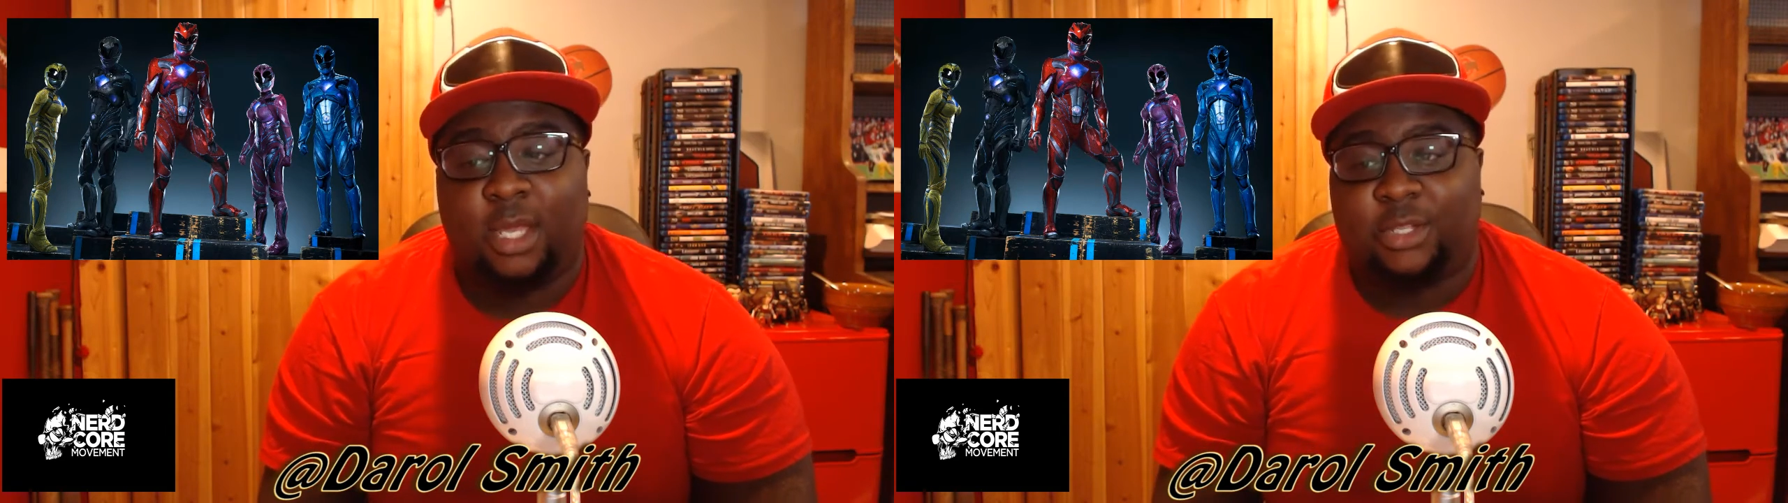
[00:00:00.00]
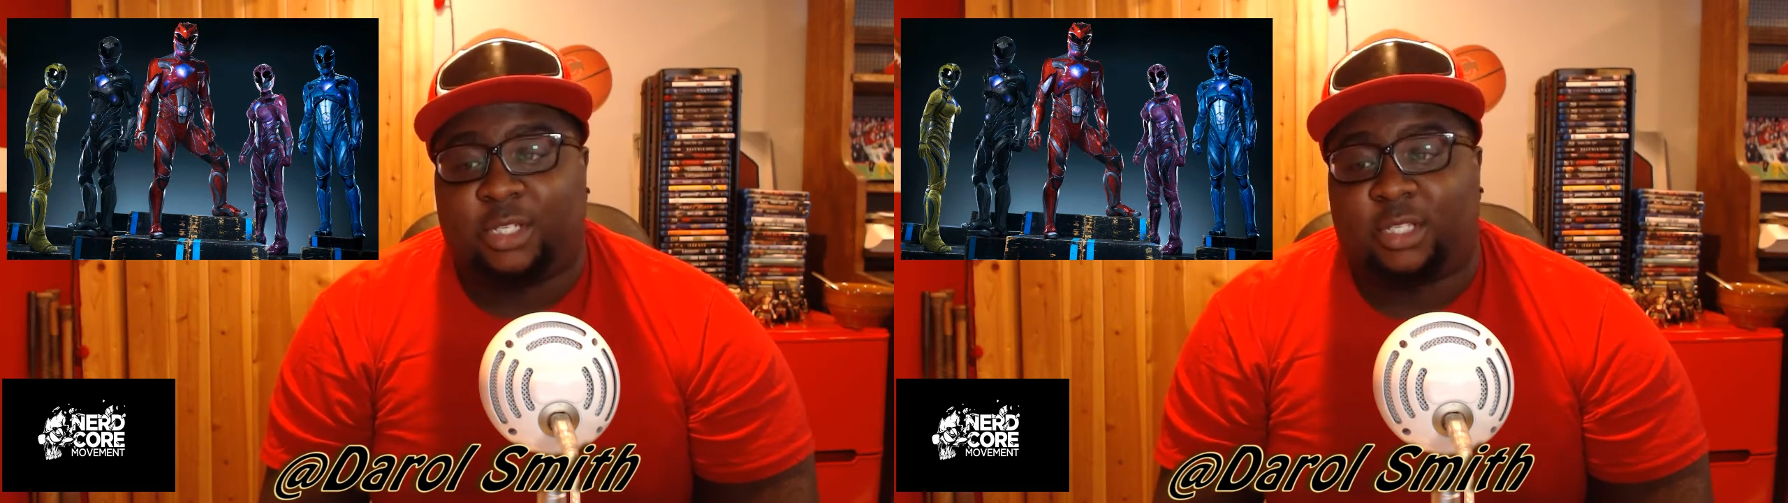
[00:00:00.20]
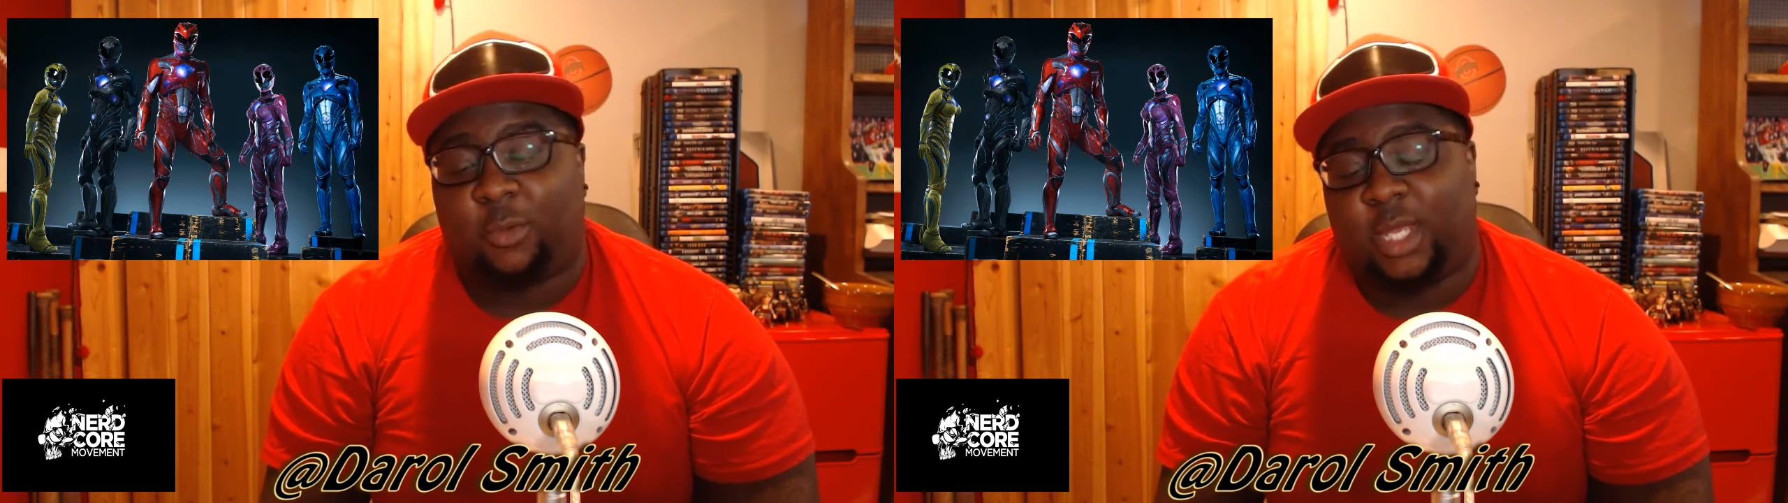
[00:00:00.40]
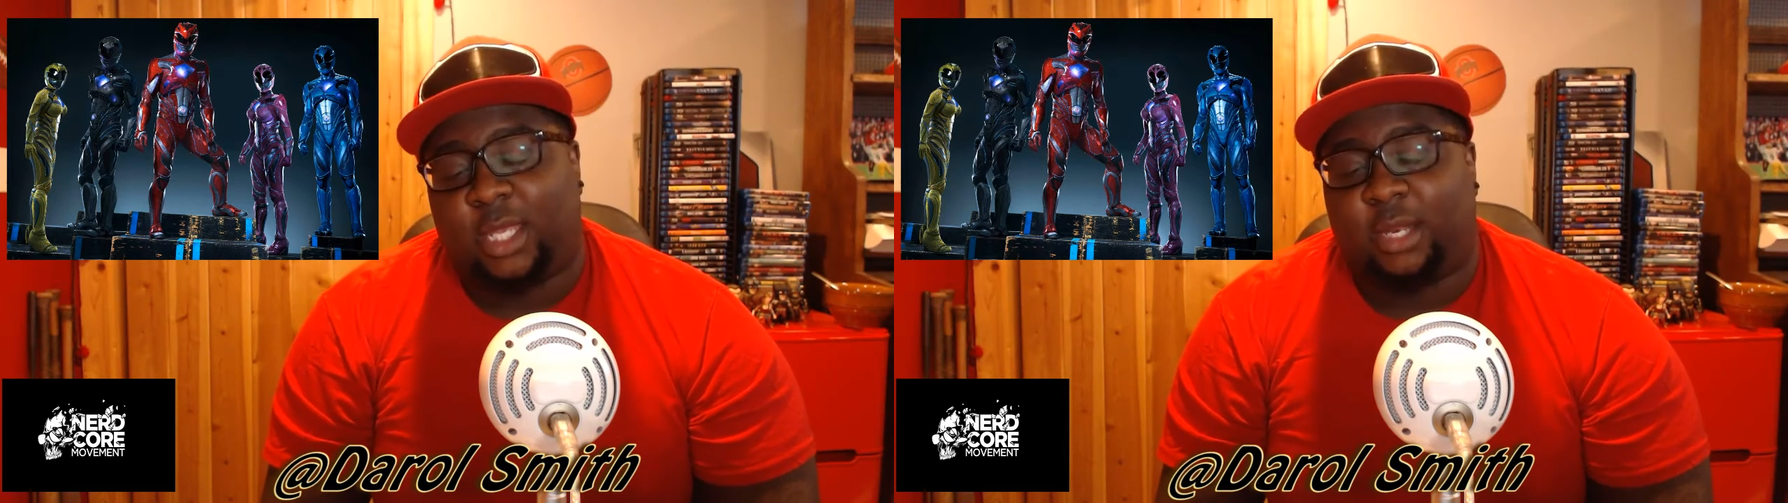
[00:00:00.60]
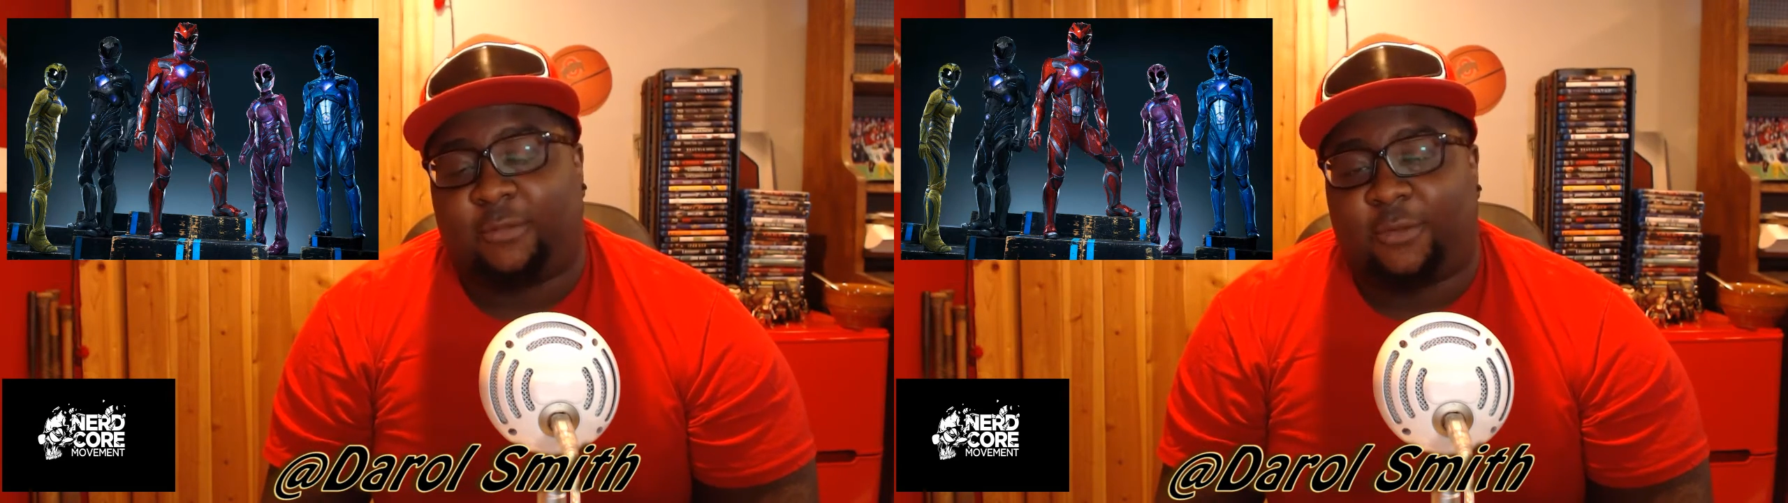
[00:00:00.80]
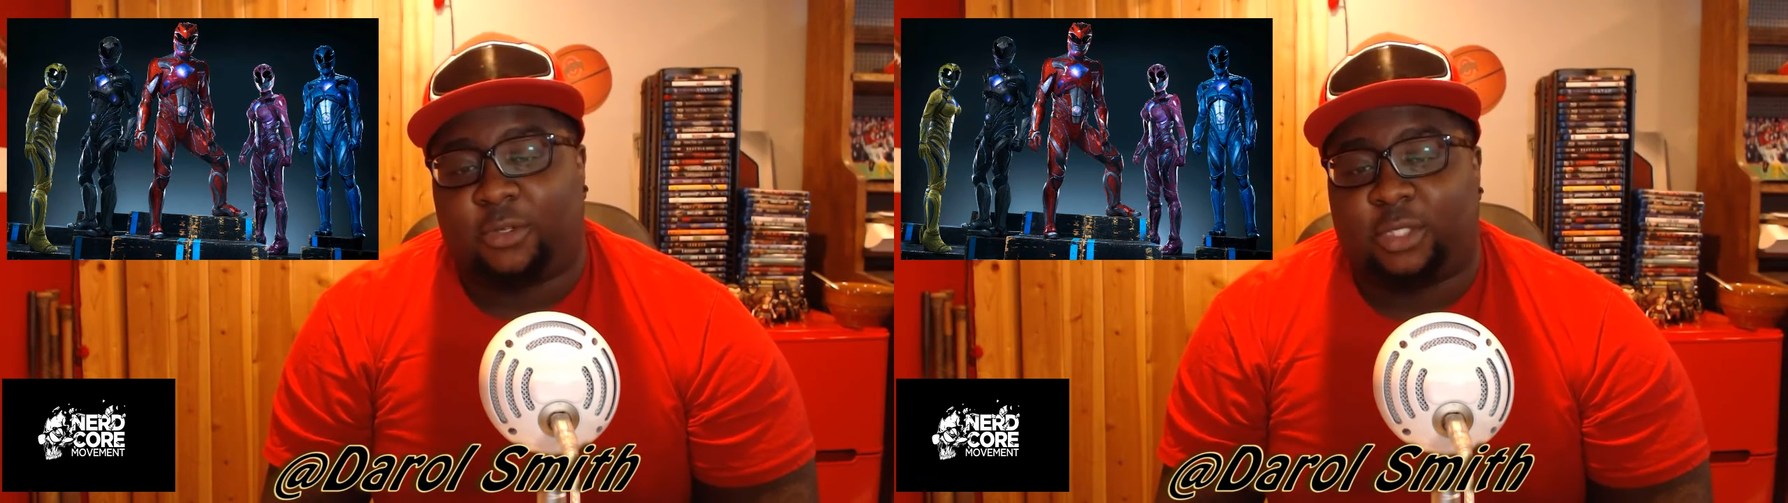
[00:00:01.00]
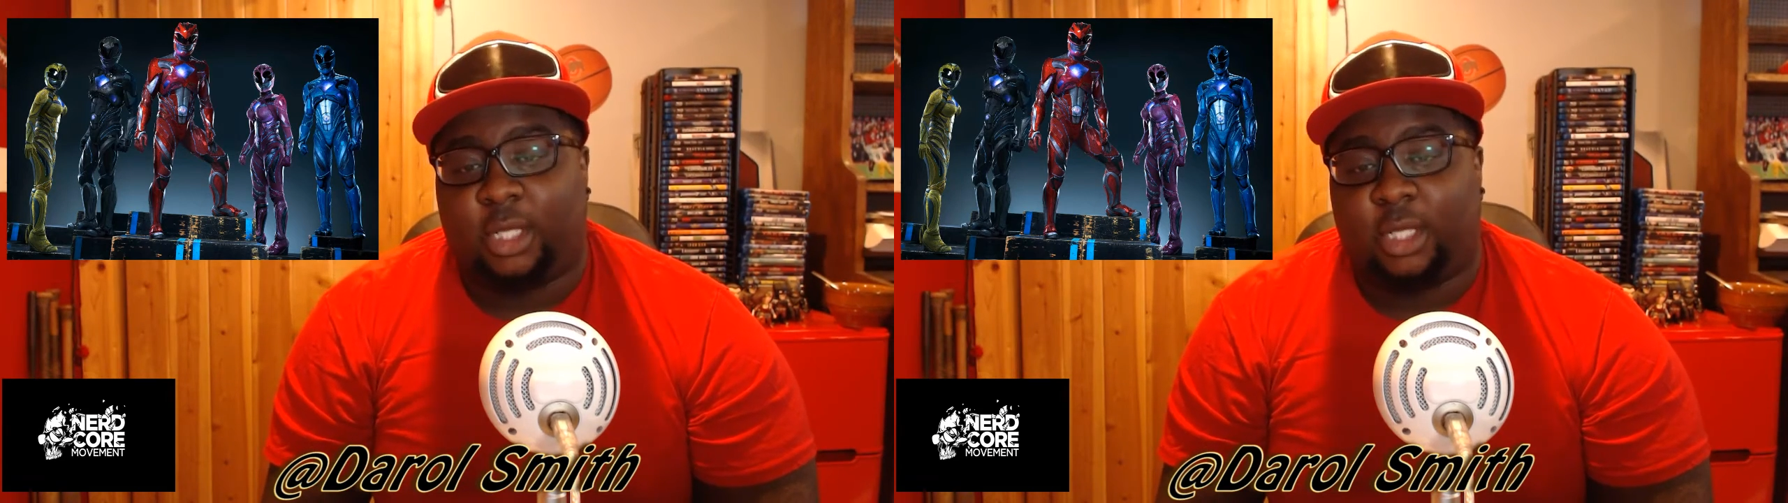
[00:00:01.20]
just so we can get a first